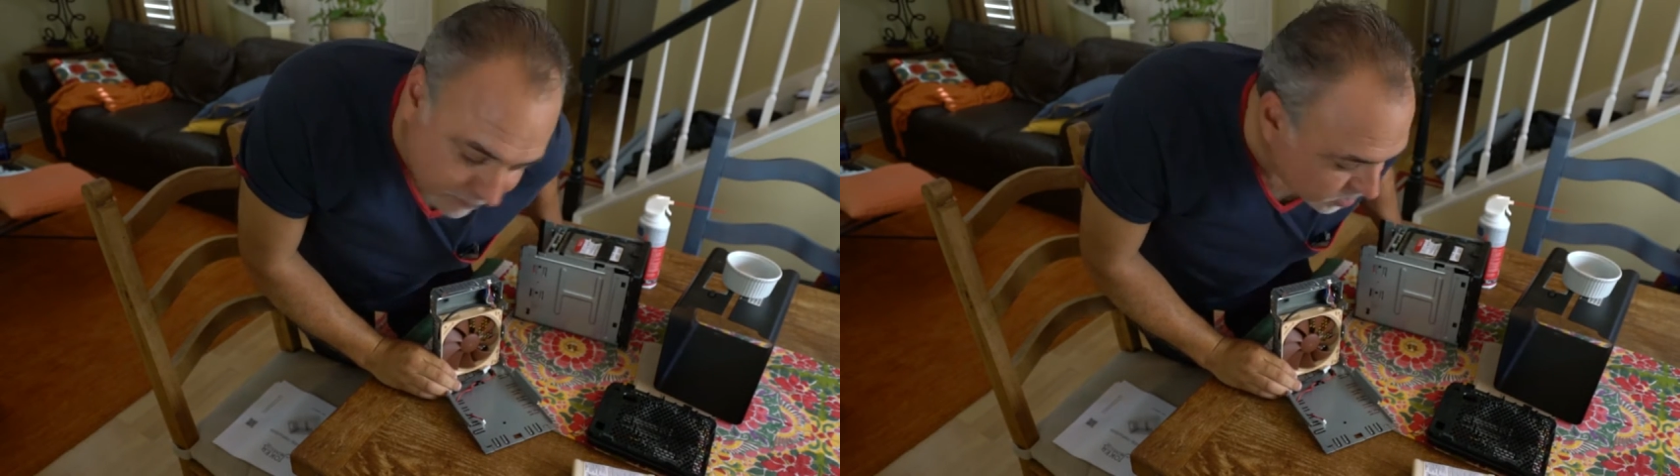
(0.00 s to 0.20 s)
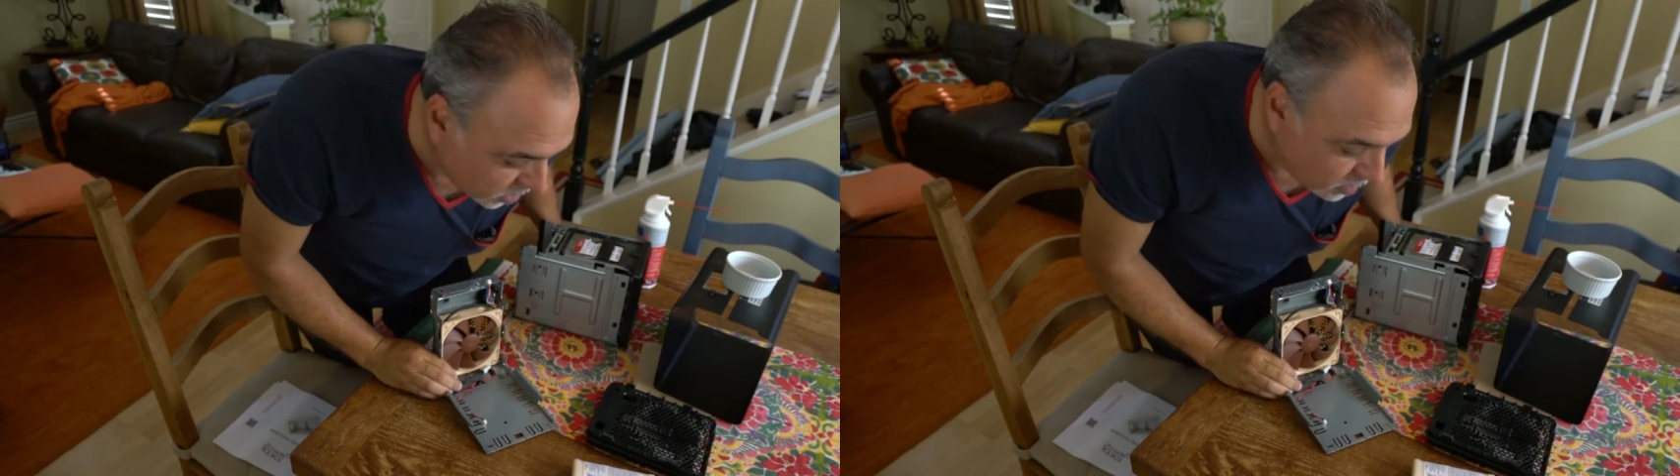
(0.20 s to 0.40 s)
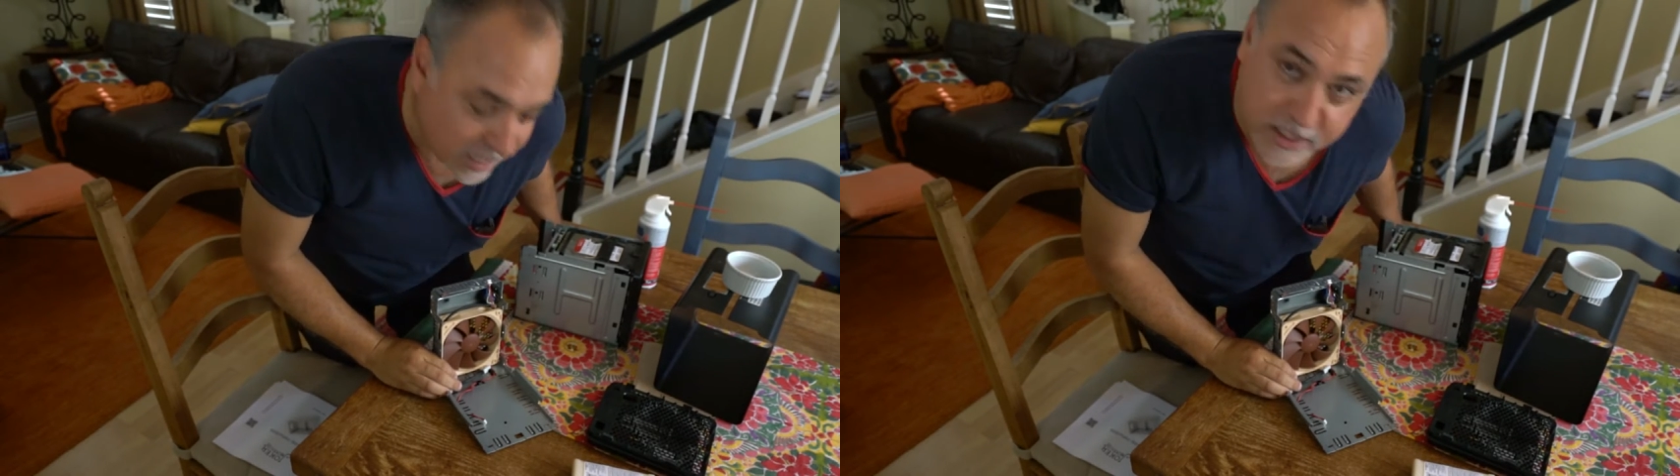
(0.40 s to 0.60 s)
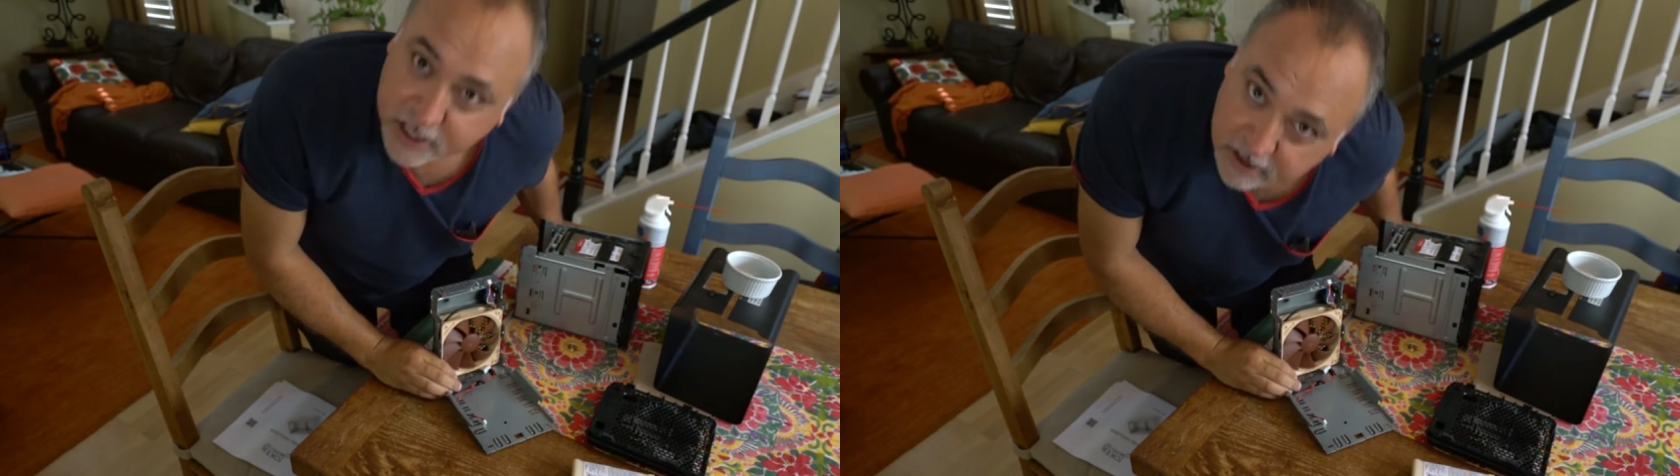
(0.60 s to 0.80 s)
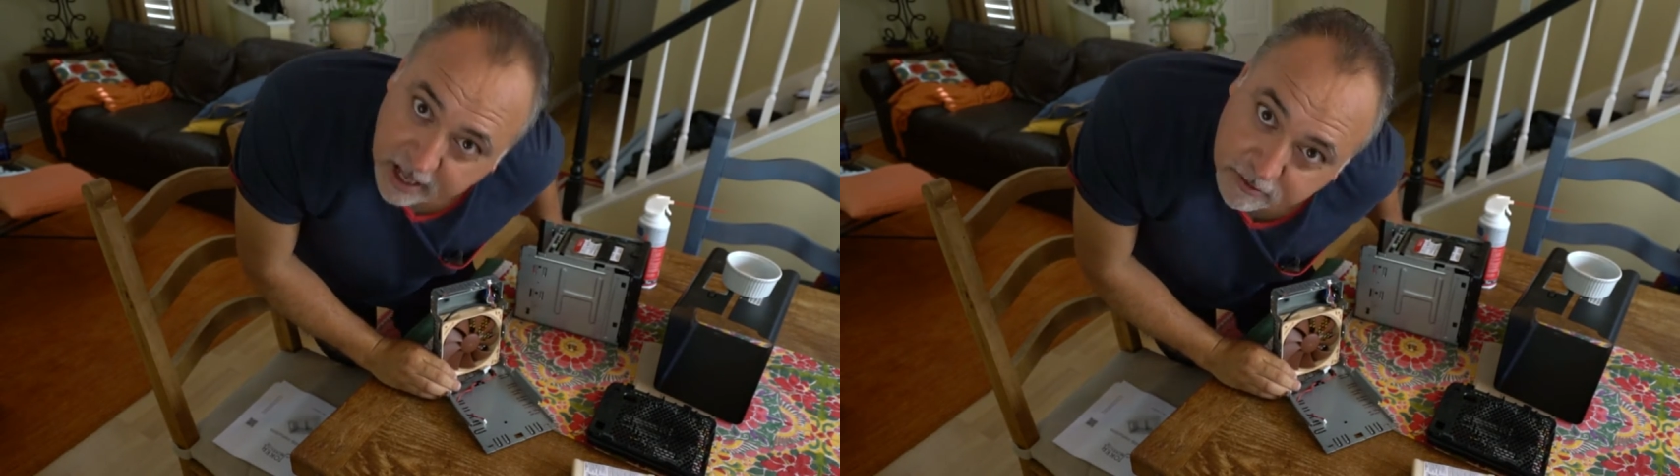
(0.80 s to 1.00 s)
So I
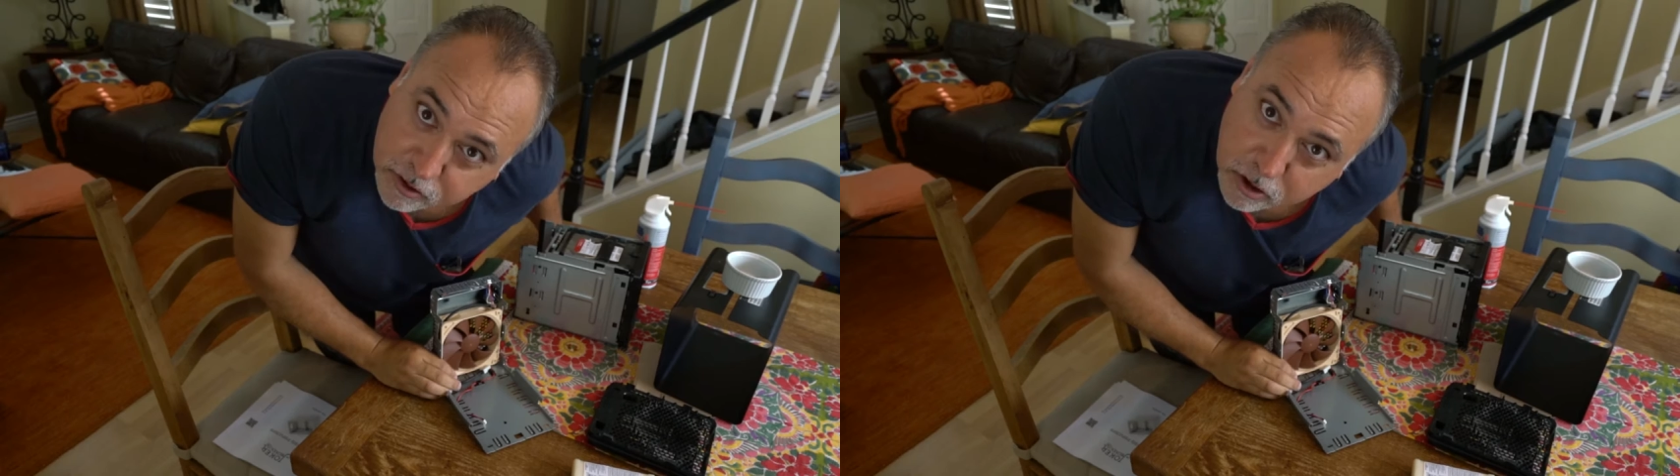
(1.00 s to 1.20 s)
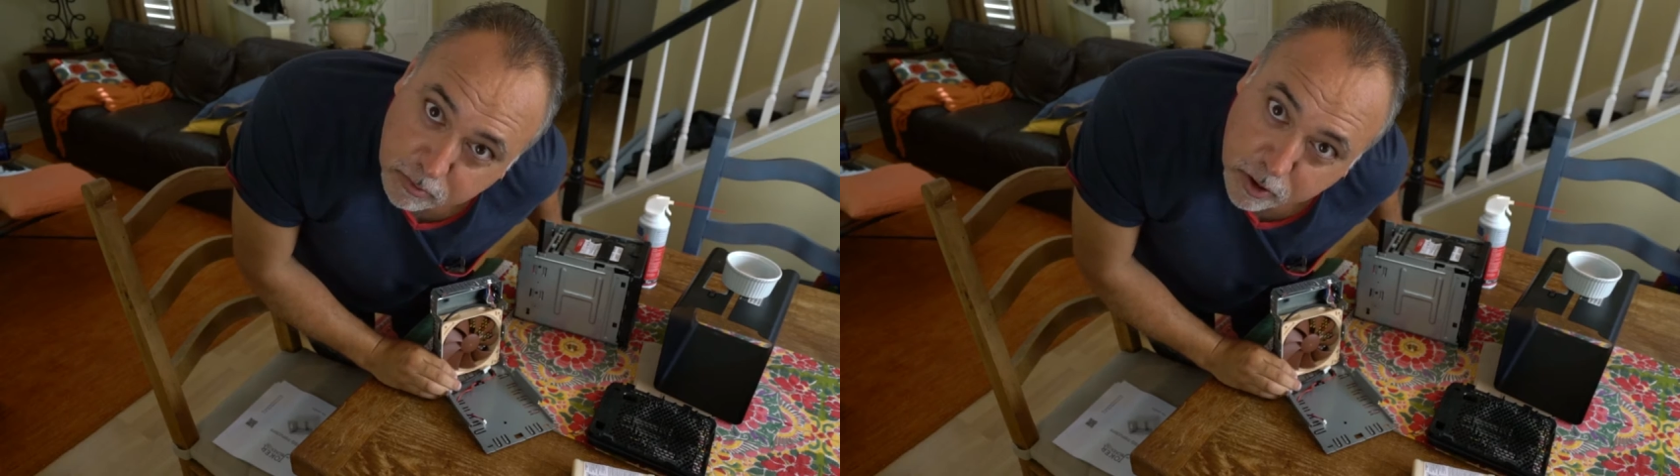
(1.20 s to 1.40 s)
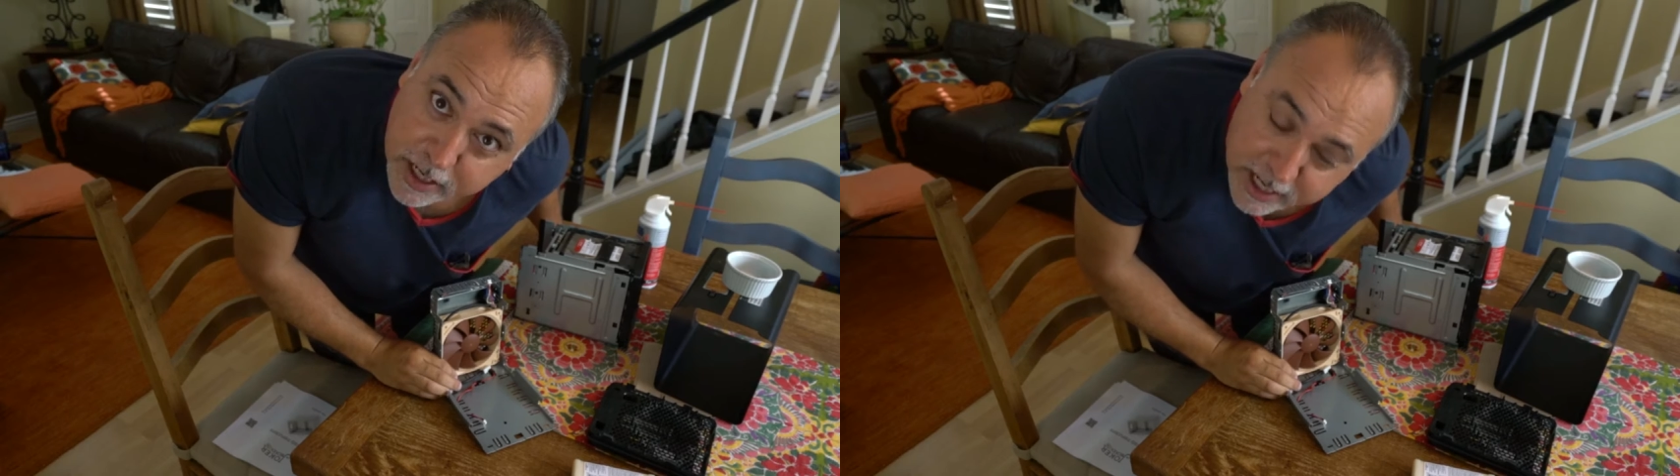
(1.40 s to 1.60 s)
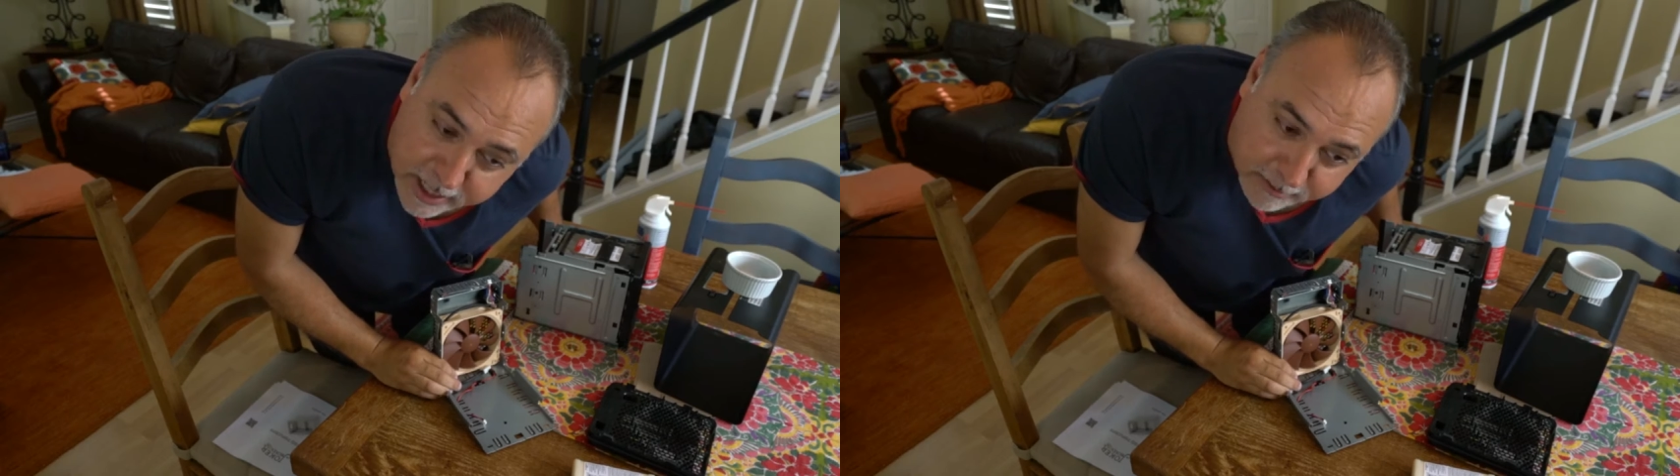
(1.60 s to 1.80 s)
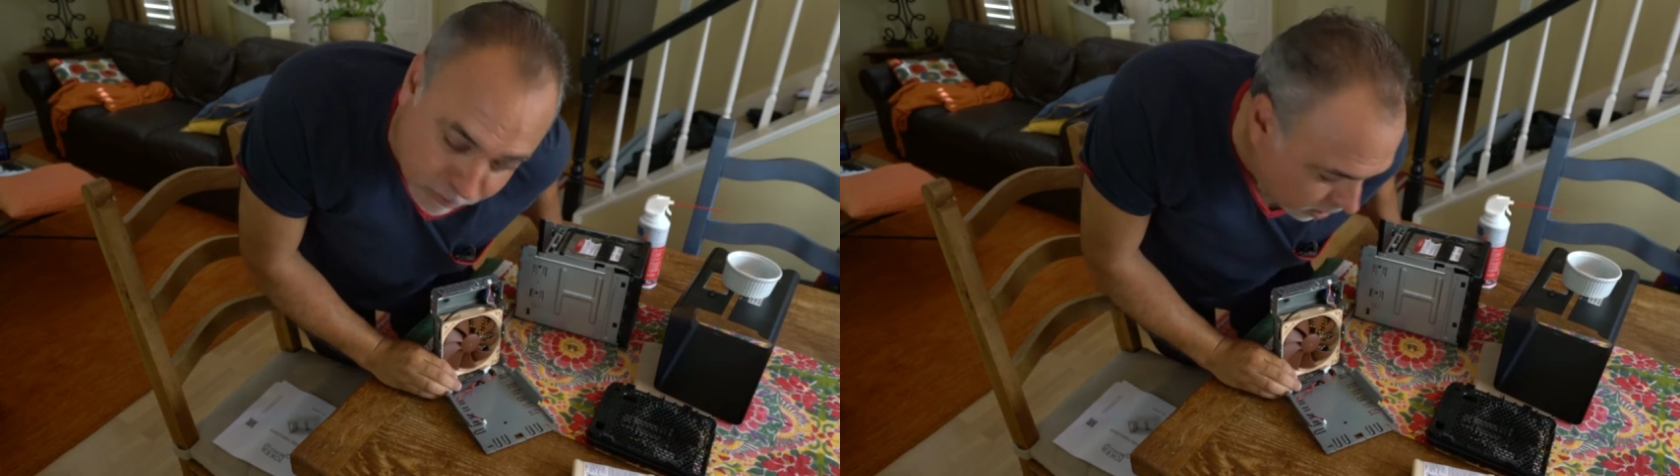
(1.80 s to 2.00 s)
still have a Drobo
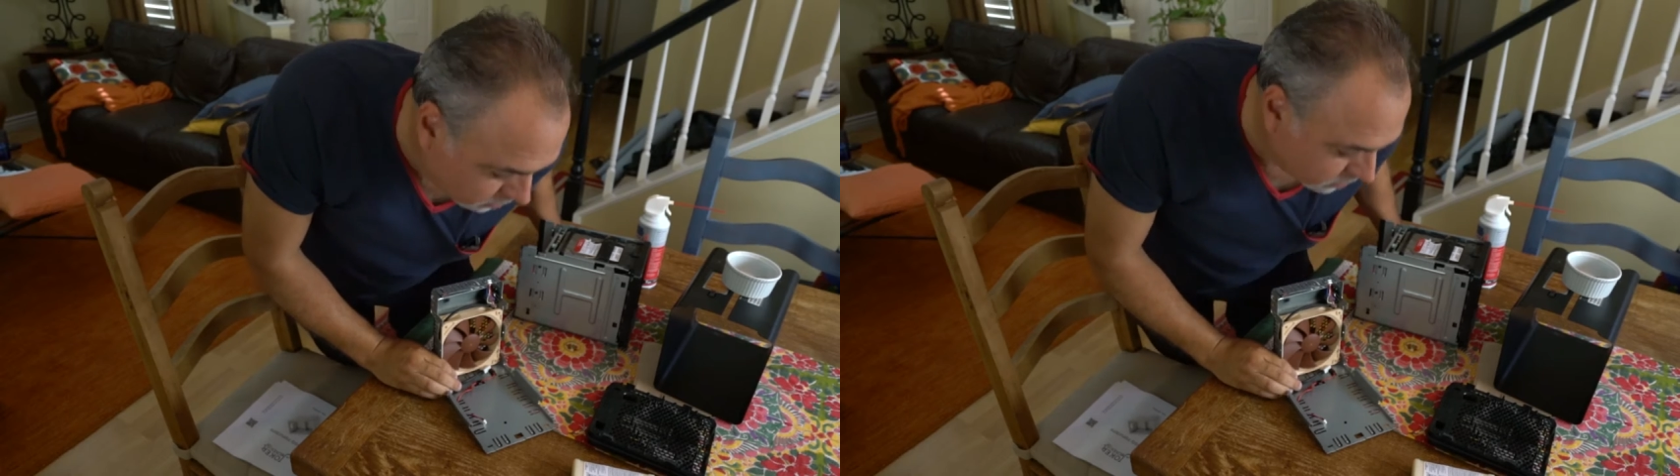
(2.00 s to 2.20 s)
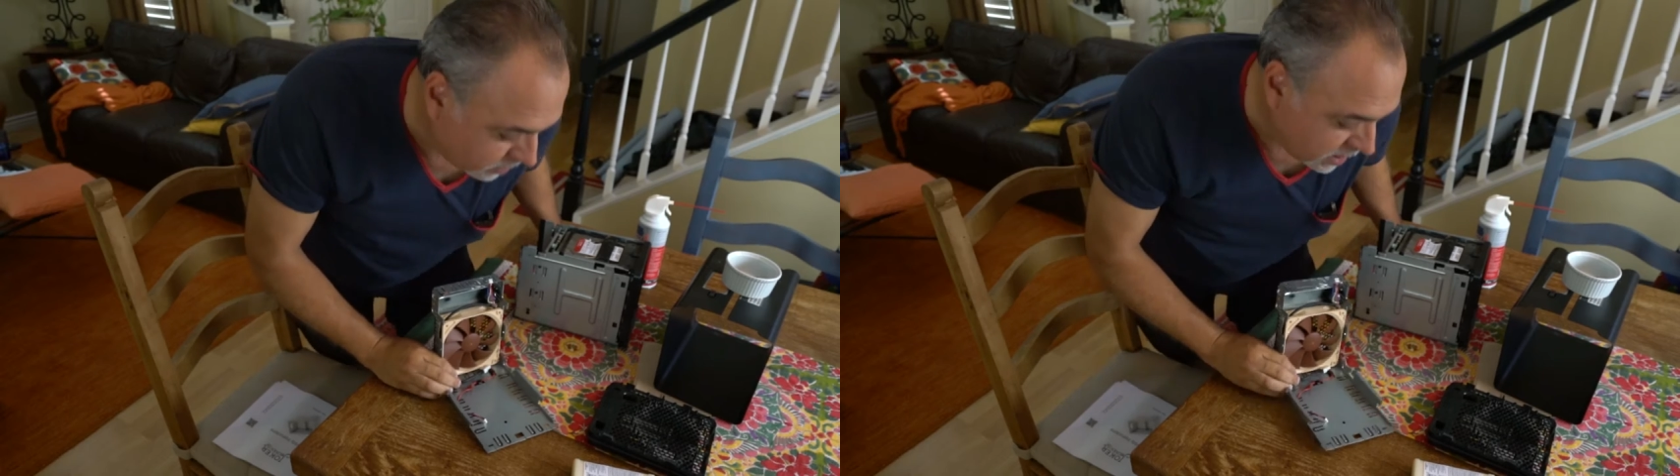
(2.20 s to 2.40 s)
heating problem.